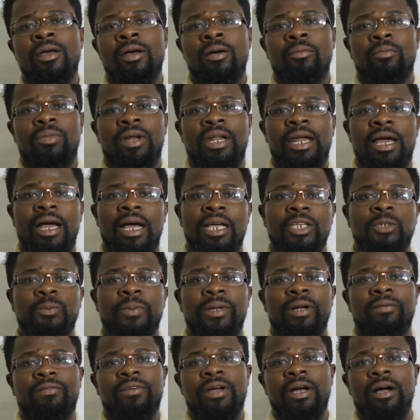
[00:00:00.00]
but the
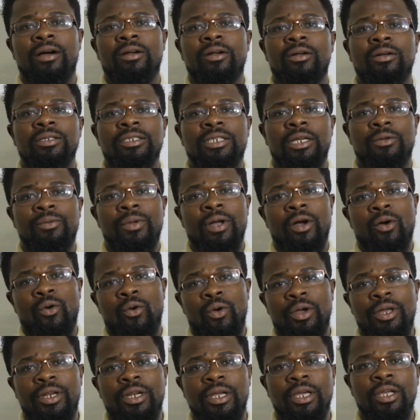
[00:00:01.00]
aspect of calculus that we are
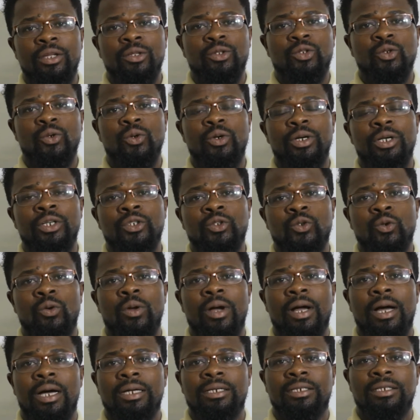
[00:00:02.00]
going into is to
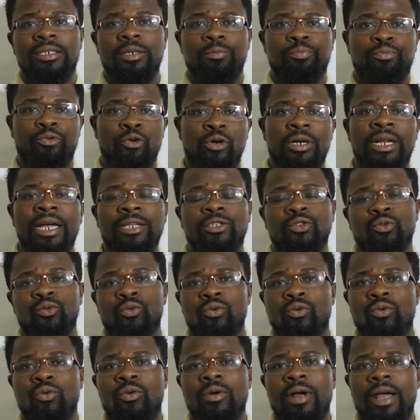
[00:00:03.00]
look at the product
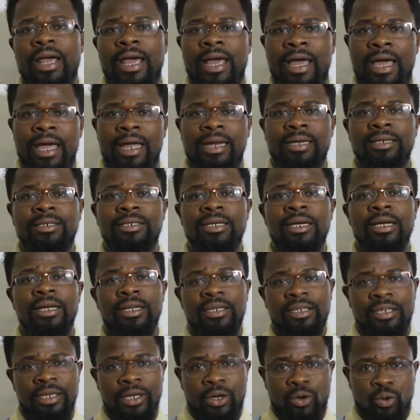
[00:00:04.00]
rule and
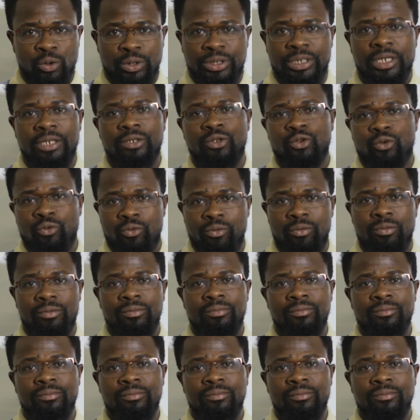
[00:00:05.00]
the quotient rule.